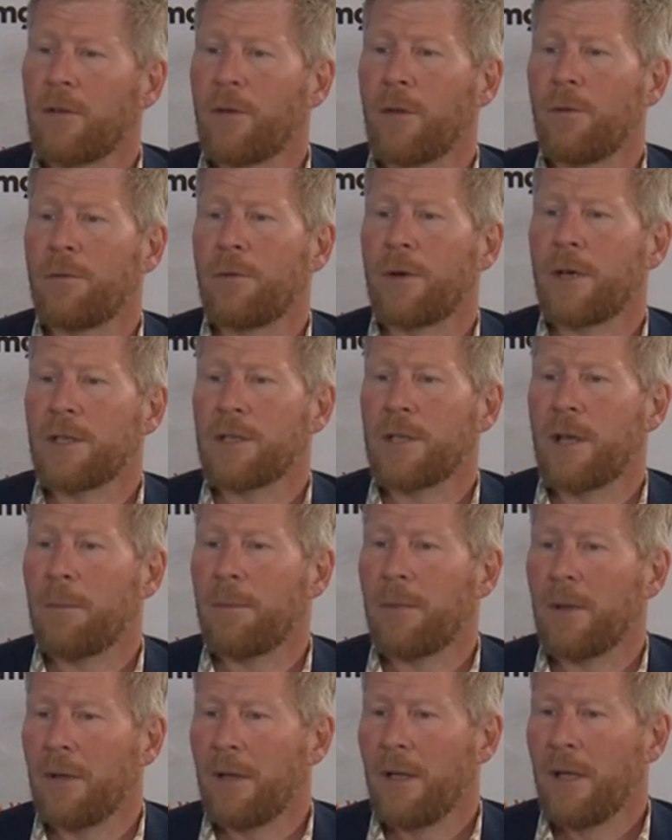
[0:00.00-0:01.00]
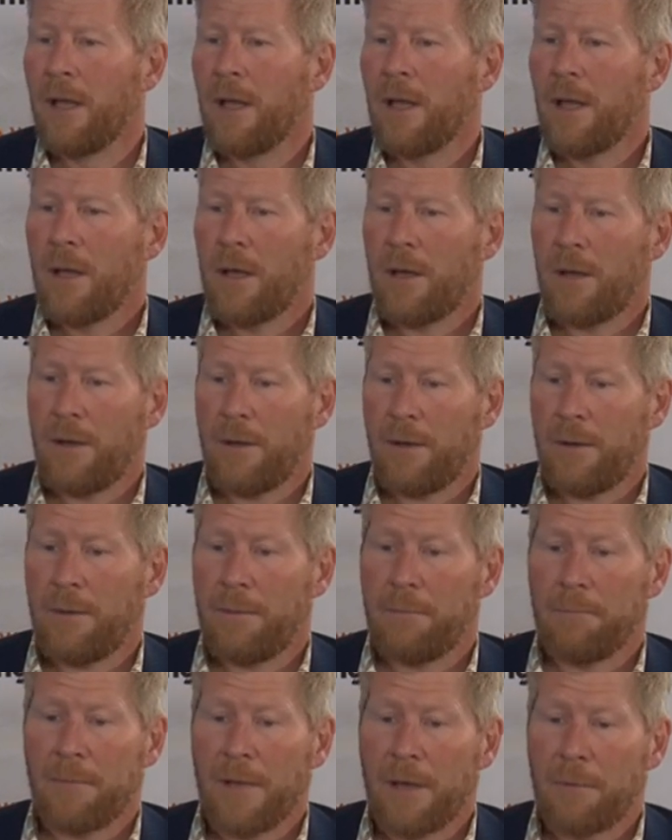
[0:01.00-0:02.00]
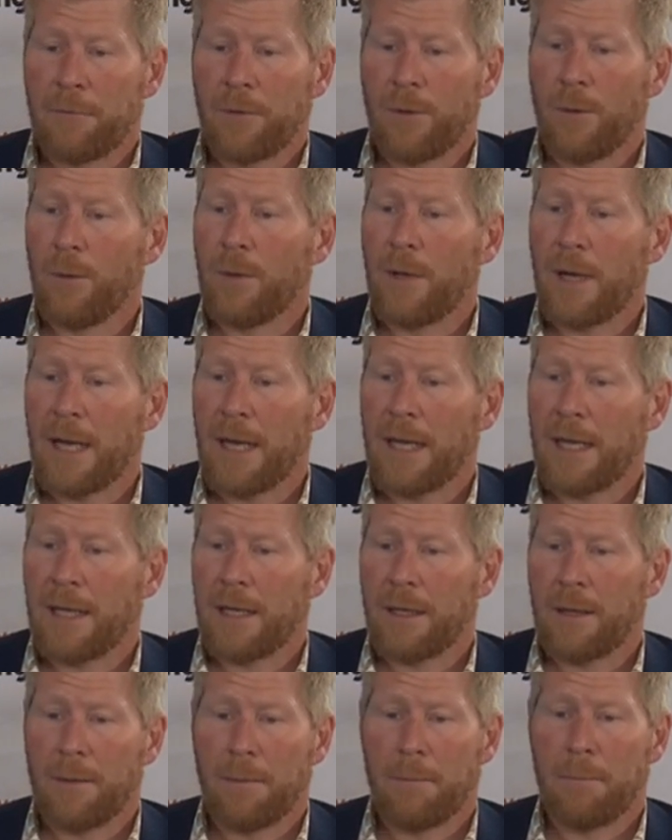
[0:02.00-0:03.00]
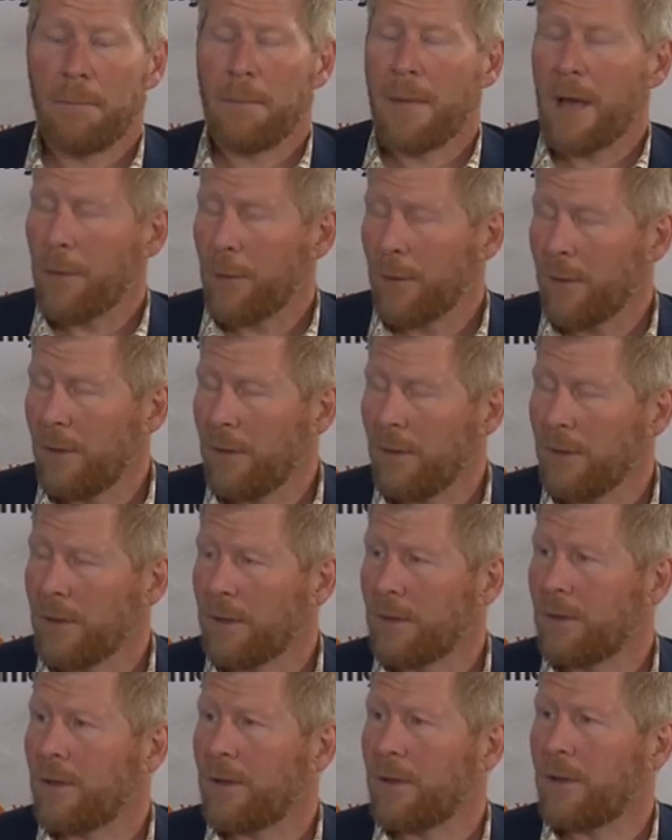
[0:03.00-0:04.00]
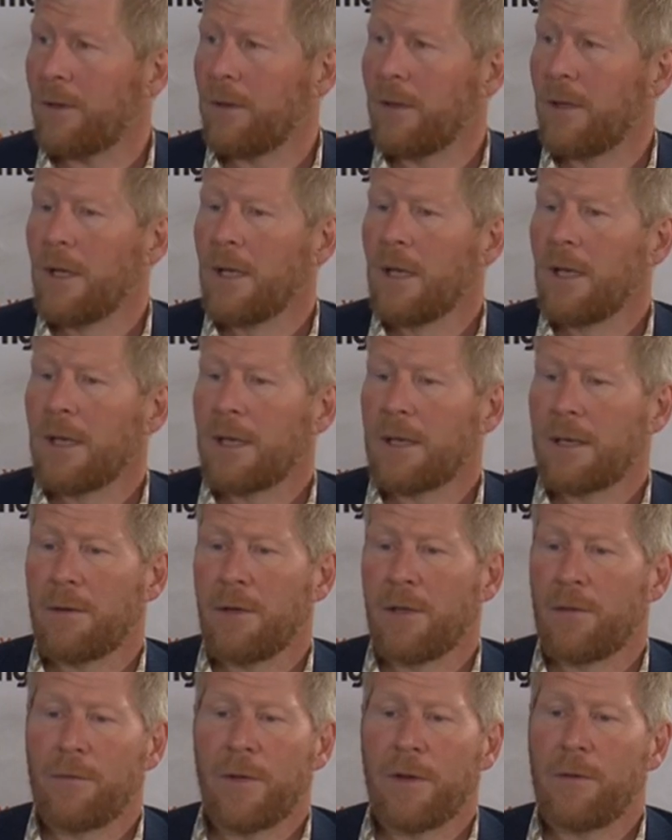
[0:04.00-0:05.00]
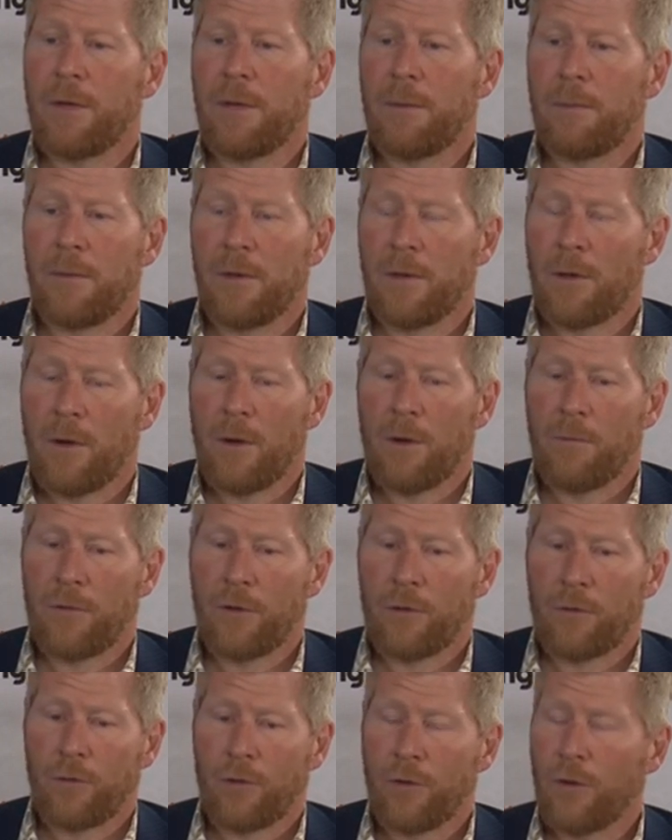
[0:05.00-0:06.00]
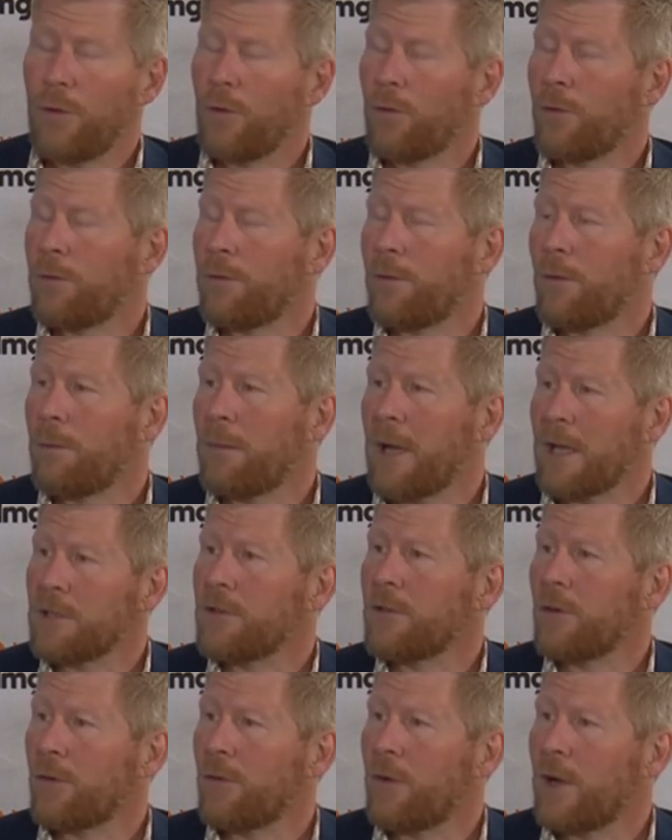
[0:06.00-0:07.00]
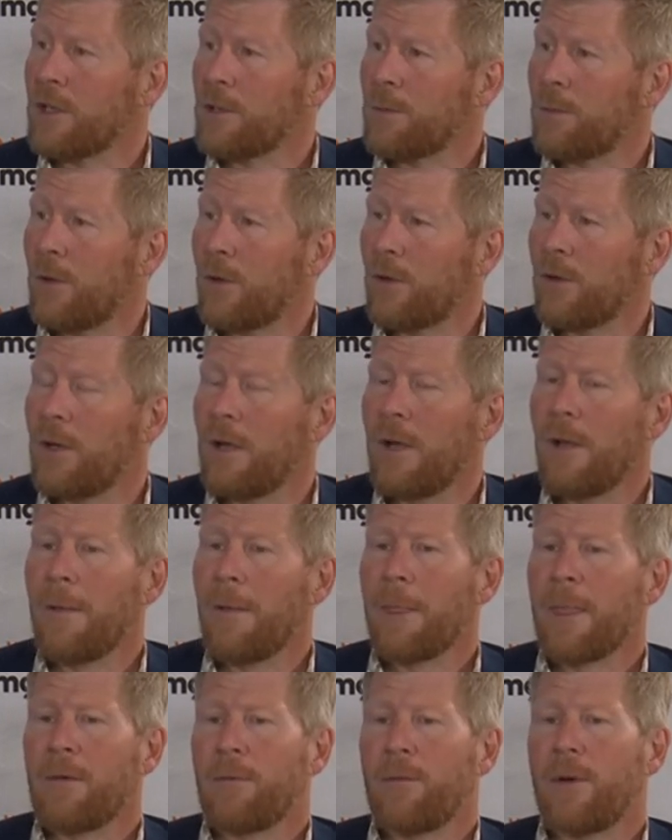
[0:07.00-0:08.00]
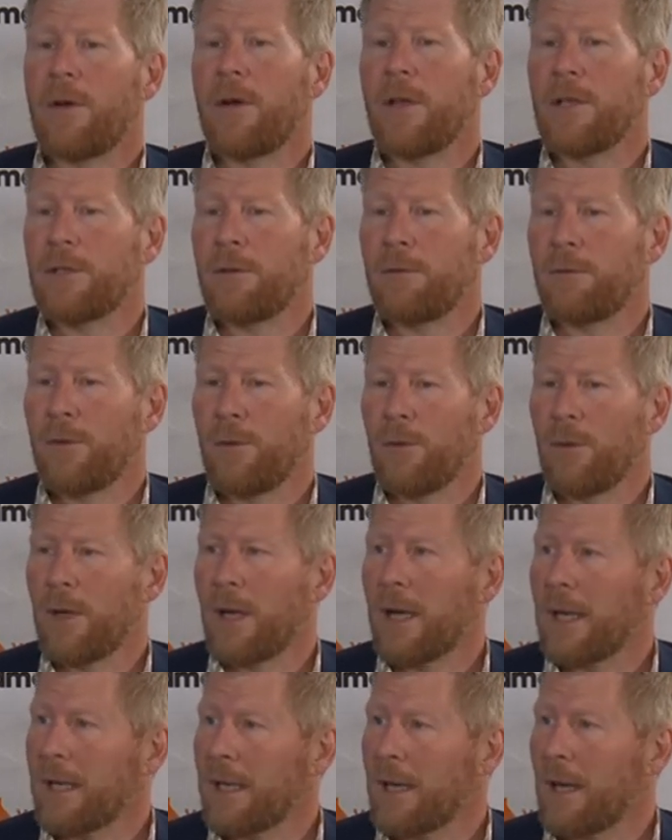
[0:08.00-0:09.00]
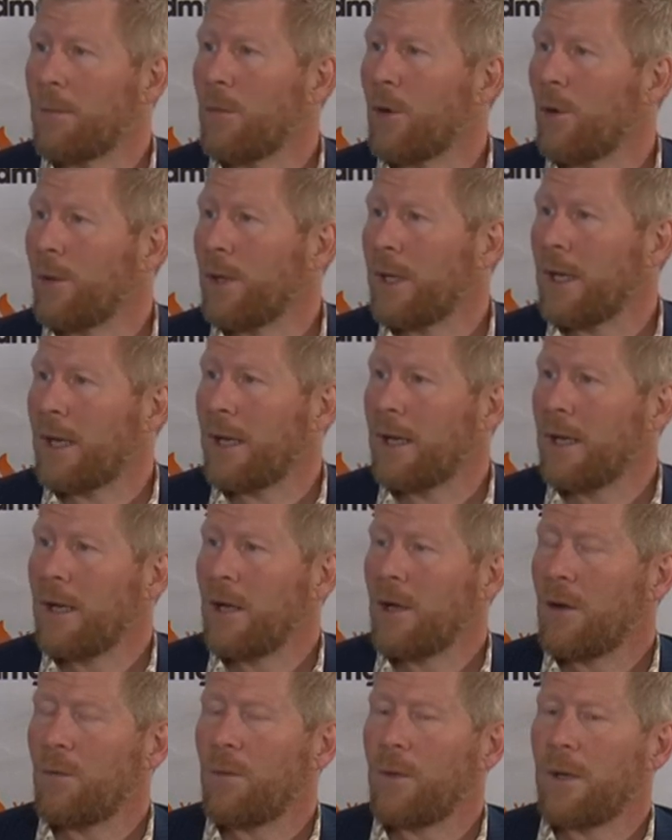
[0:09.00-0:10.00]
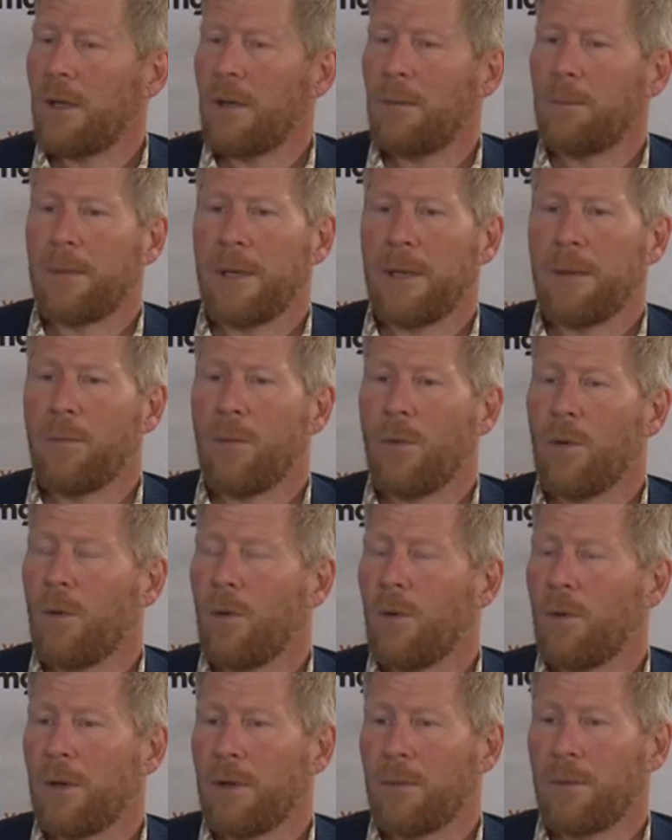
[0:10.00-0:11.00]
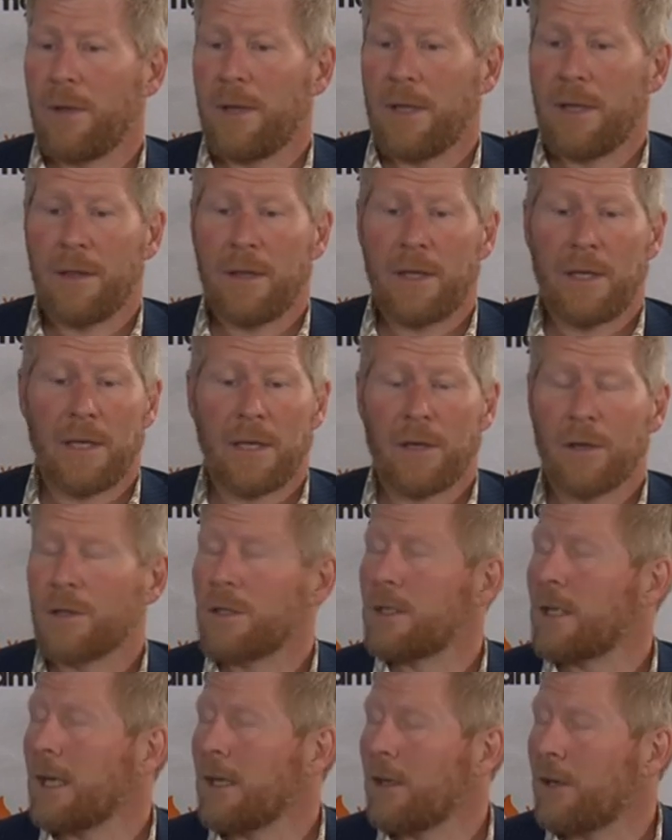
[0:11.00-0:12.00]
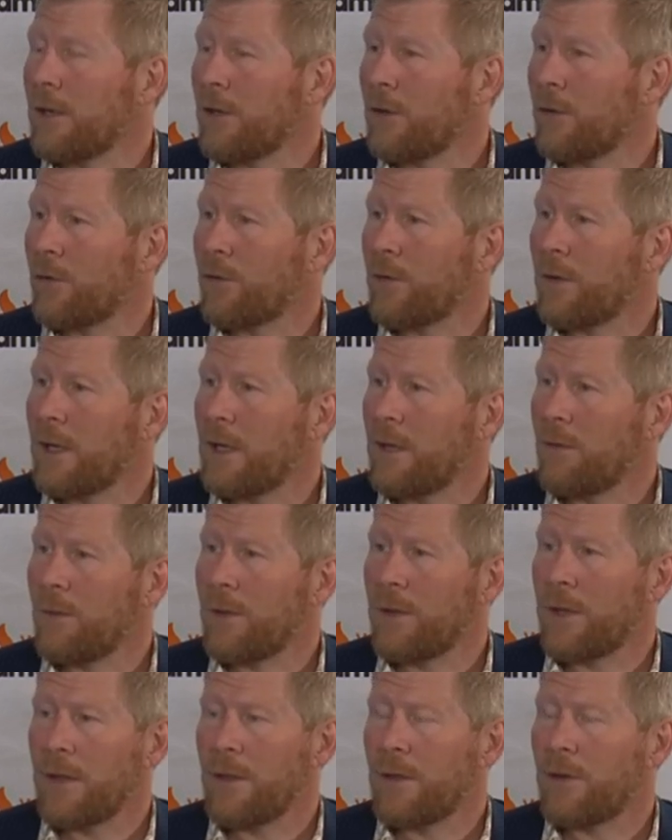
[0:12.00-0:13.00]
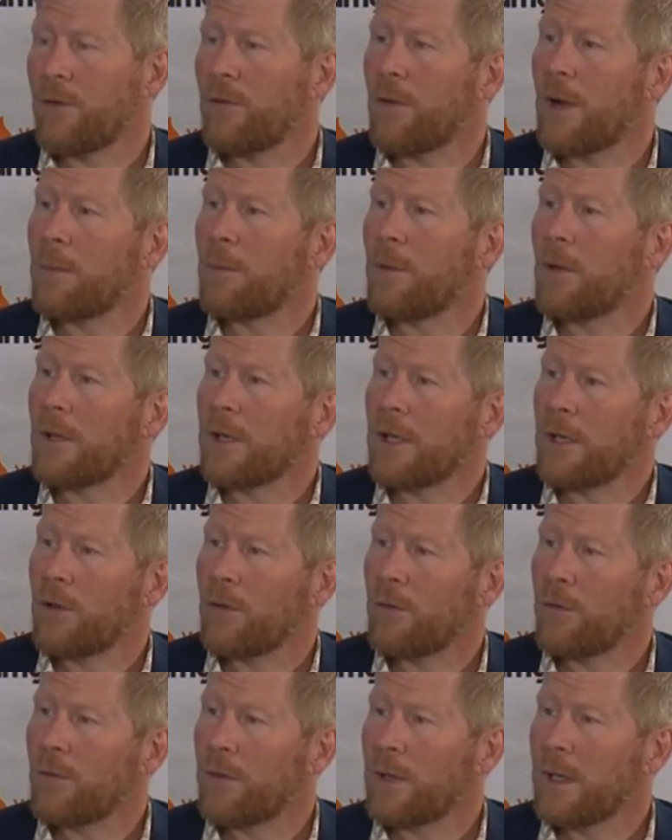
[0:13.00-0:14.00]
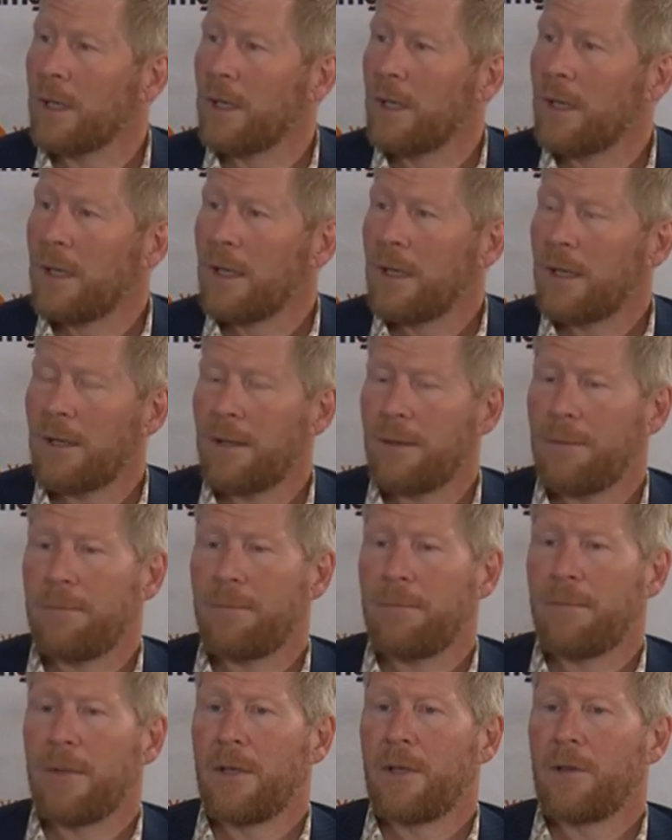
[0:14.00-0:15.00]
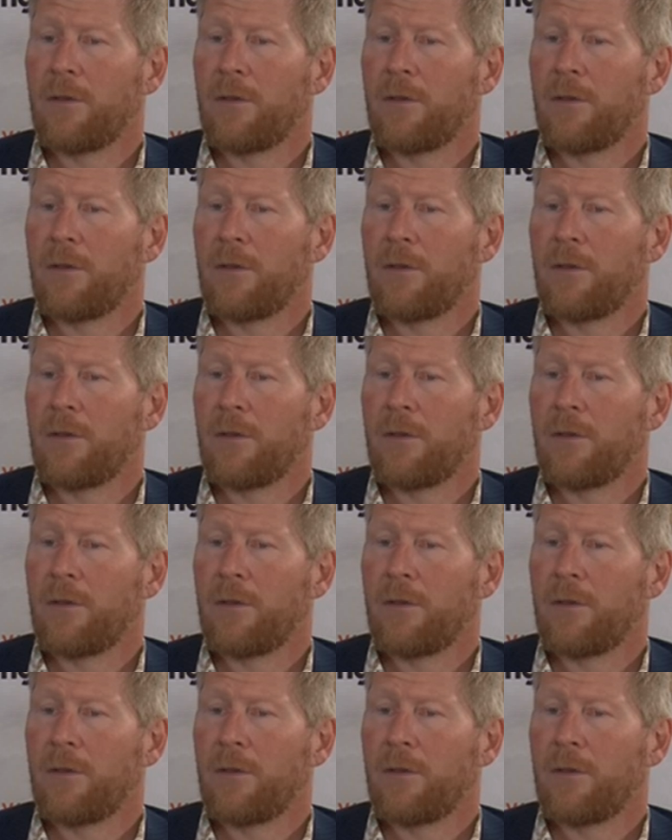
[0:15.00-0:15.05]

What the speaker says: So for example, a fuel like methanol is very obvious to use for passenger transport, whereas a fuel like ammonia will be more within the container industry, within the dry bulk industry. Mm.